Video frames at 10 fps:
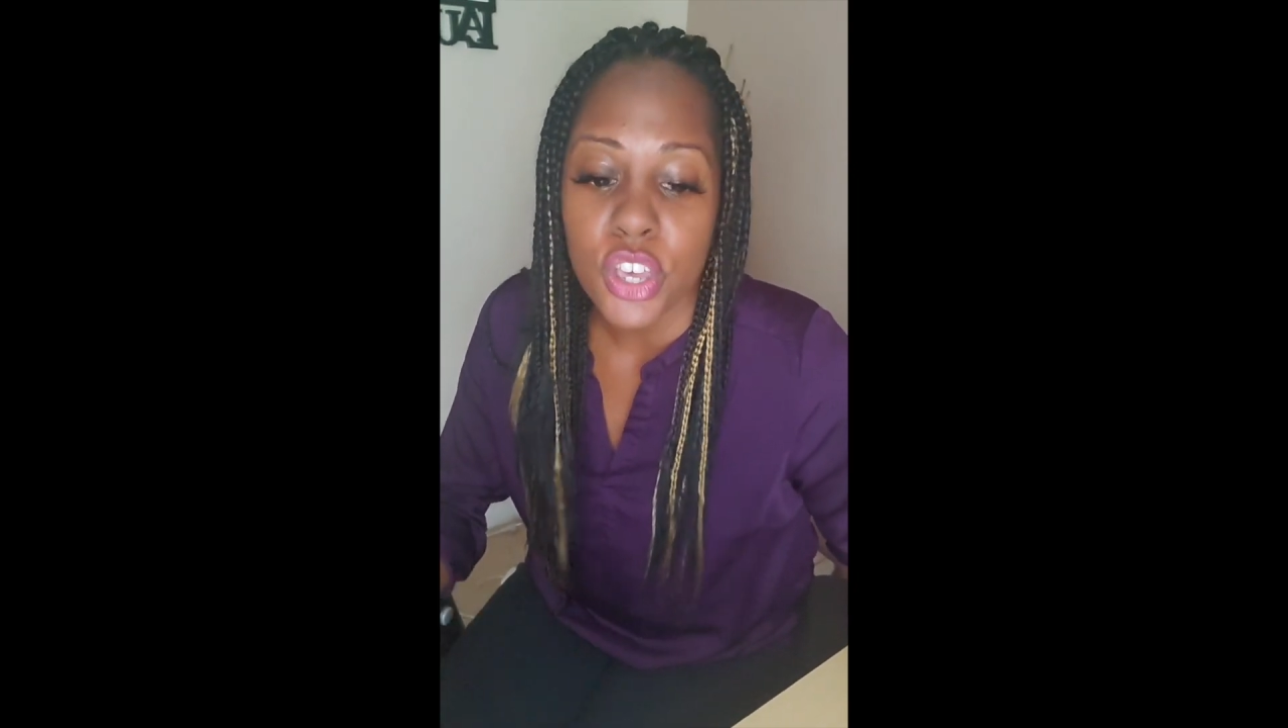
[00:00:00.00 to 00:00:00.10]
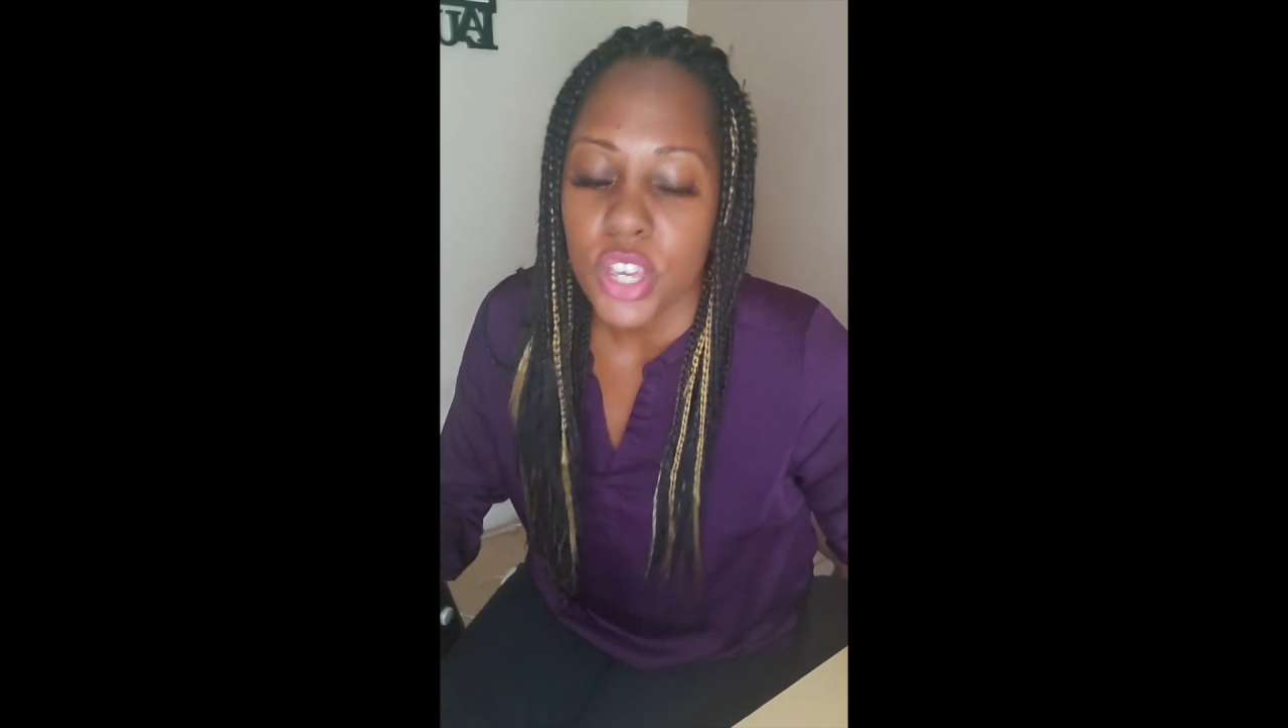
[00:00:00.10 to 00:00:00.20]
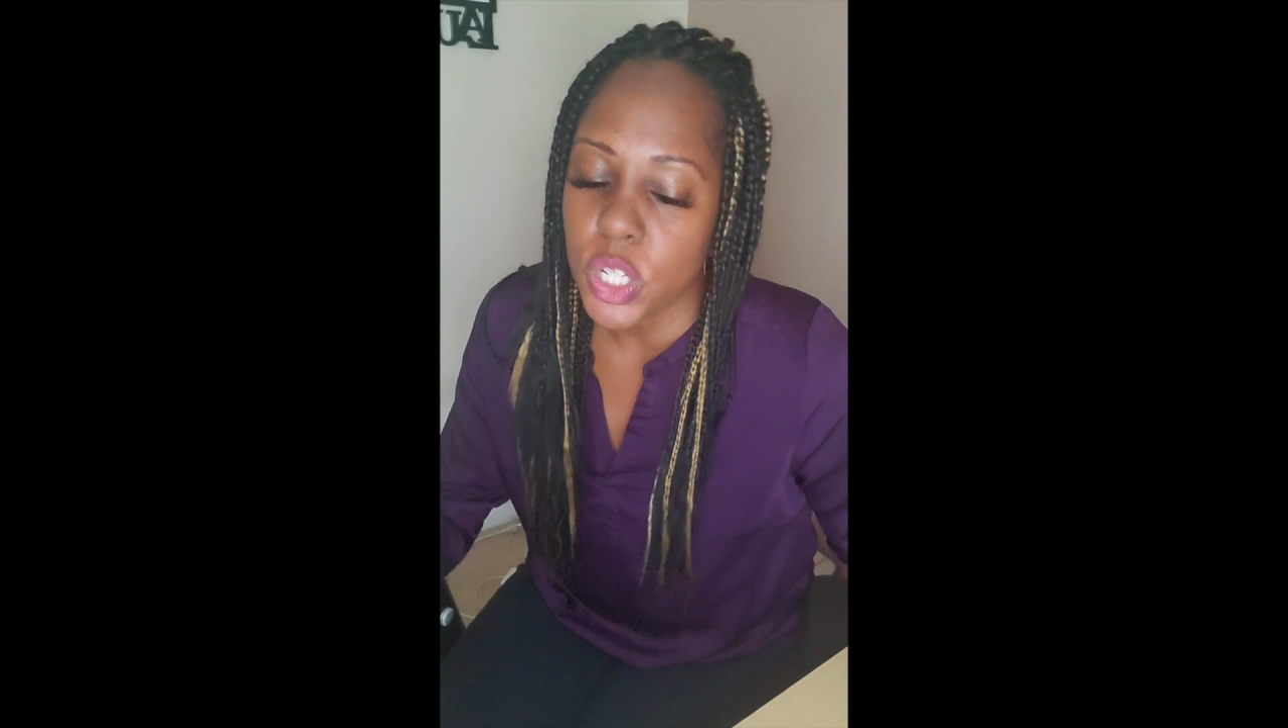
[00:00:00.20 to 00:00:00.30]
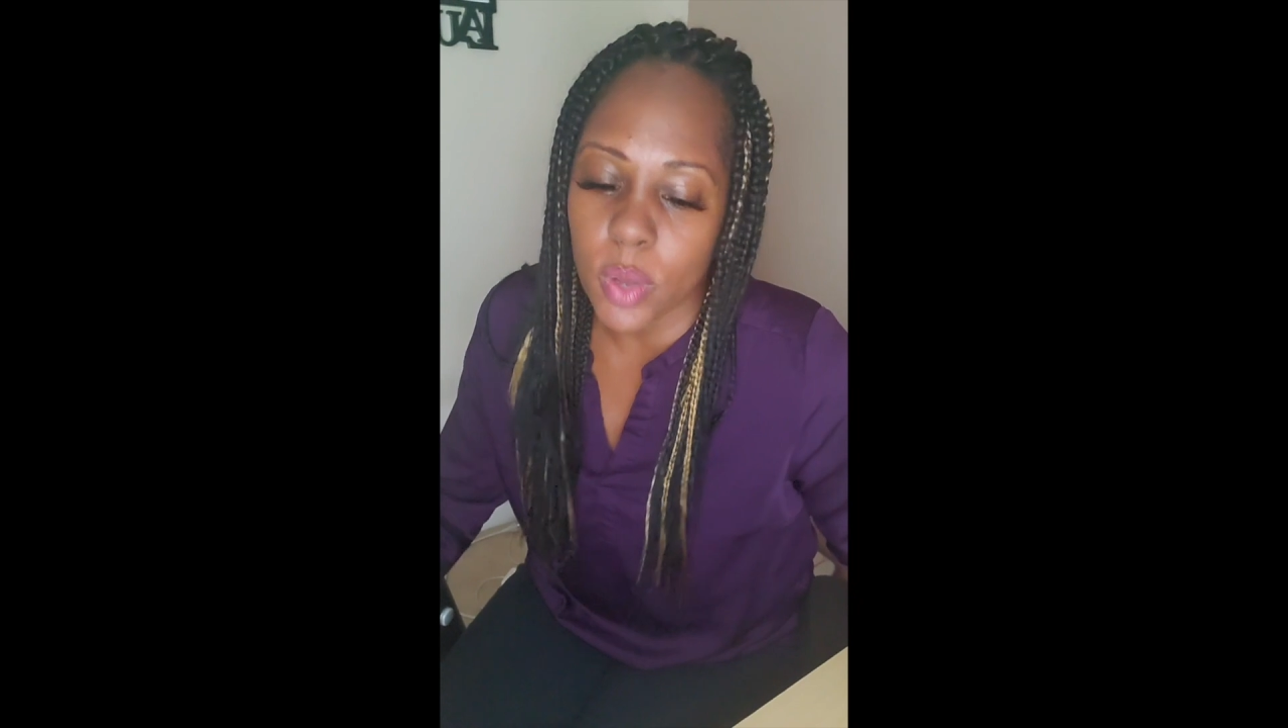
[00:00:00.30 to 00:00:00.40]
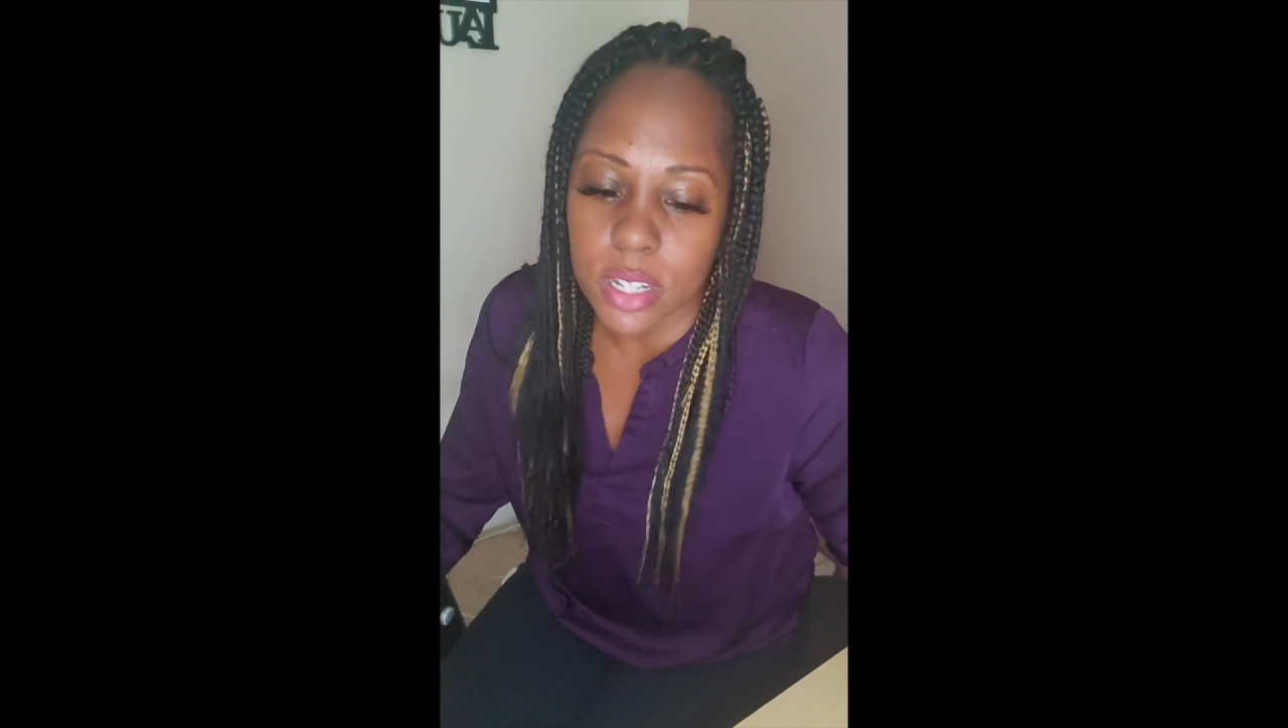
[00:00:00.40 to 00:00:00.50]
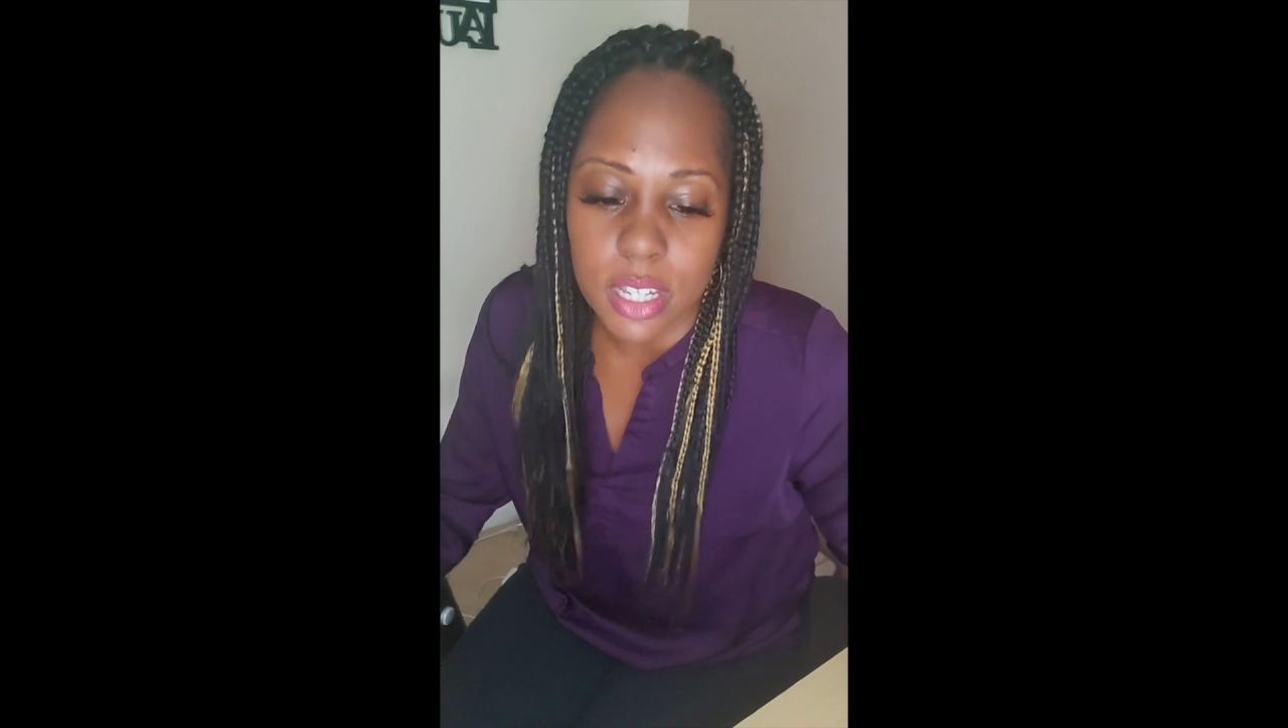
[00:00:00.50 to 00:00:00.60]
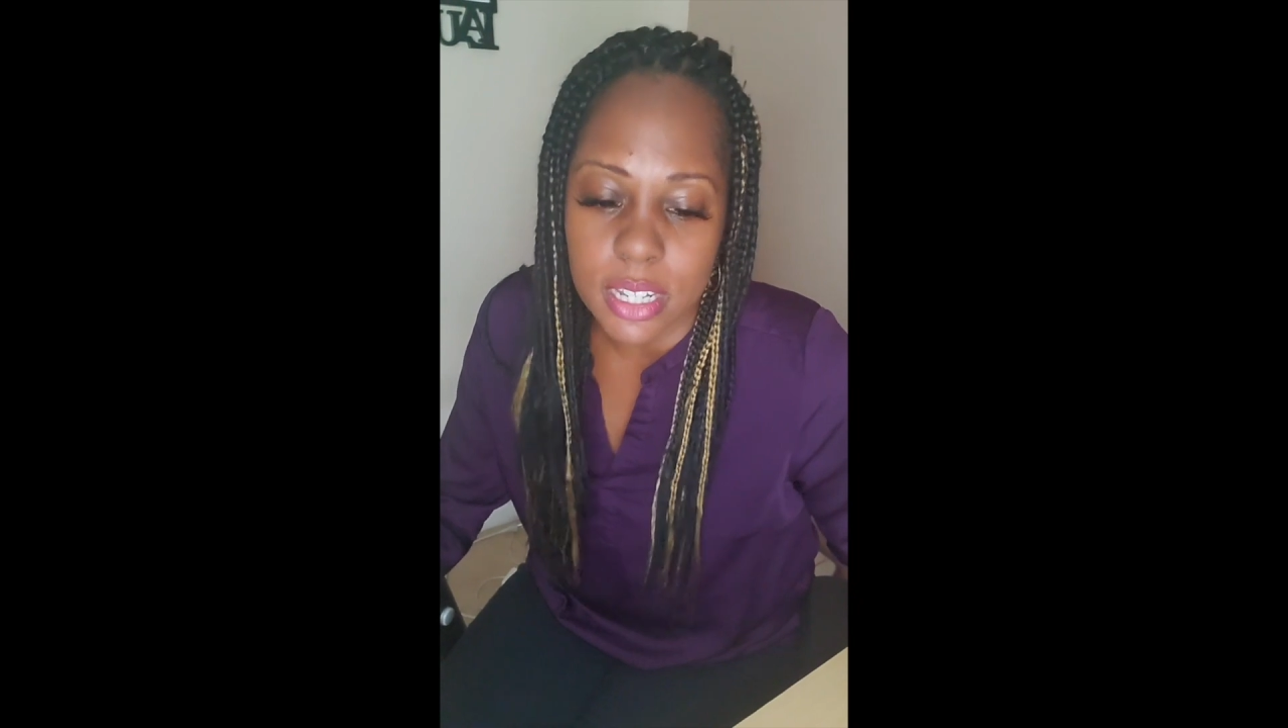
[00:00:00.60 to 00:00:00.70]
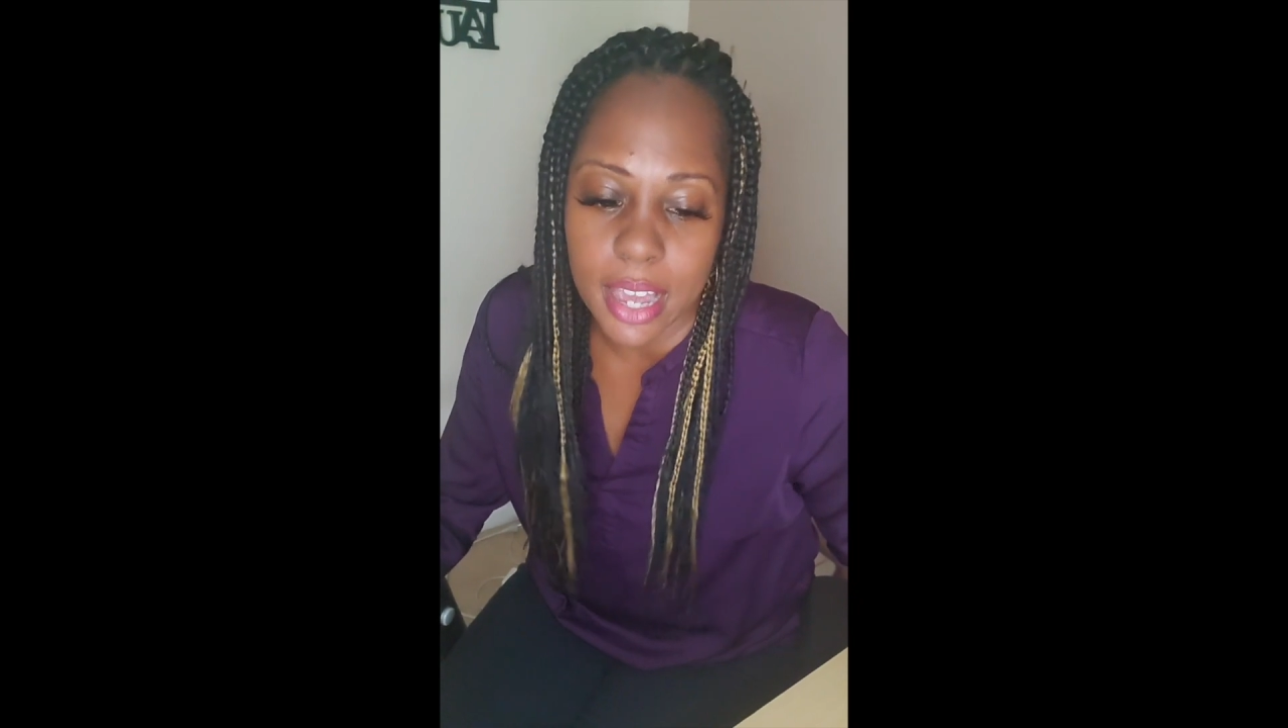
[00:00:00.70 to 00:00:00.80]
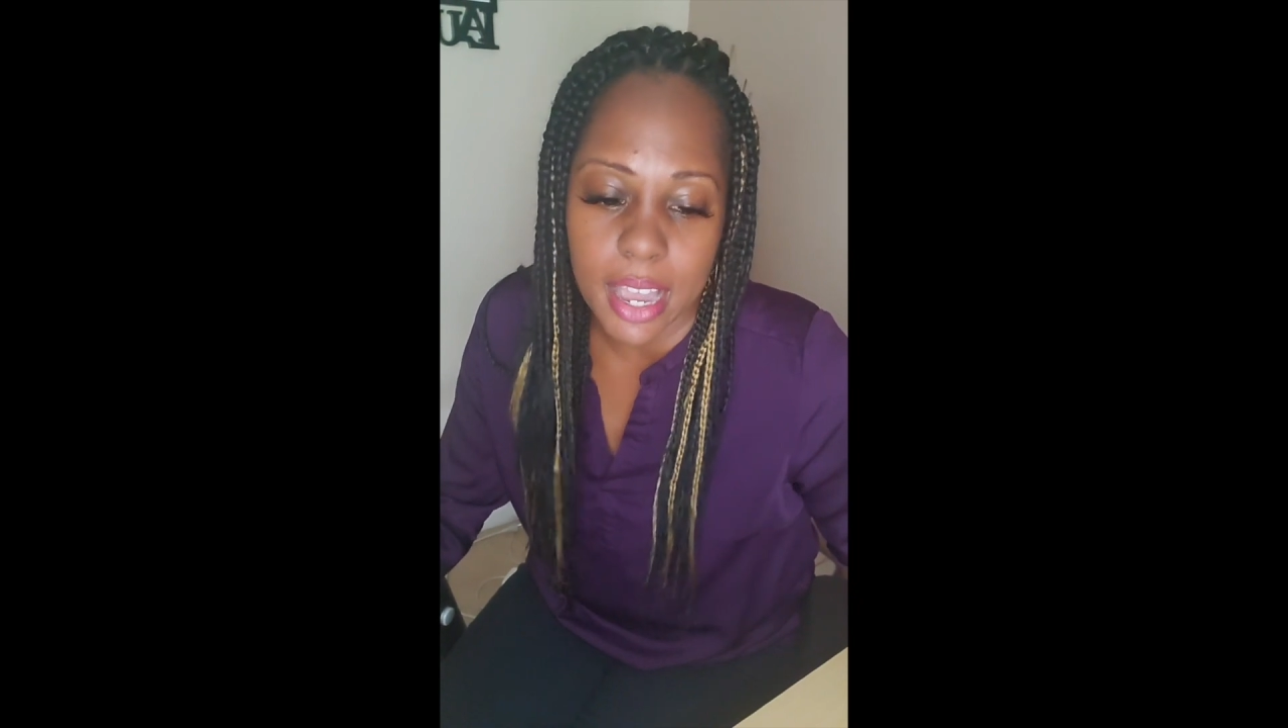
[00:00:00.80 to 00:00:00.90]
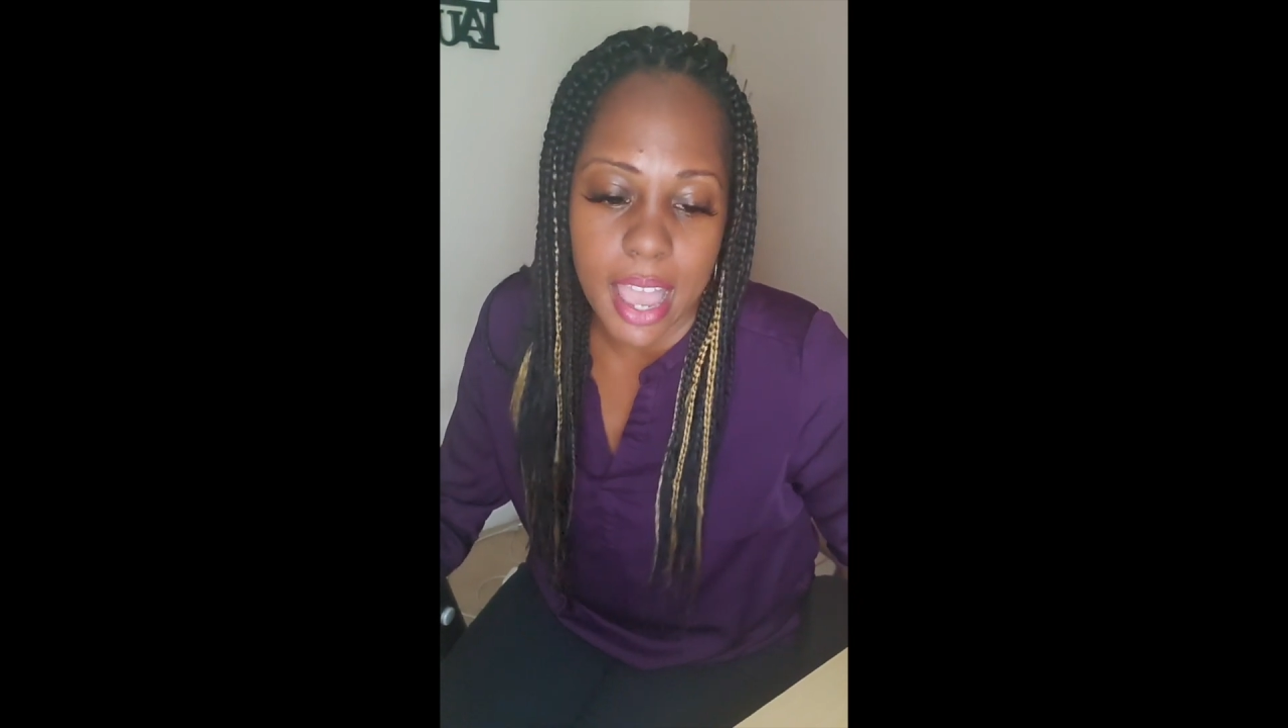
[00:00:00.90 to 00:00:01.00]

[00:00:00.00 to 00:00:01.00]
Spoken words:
so it looked like I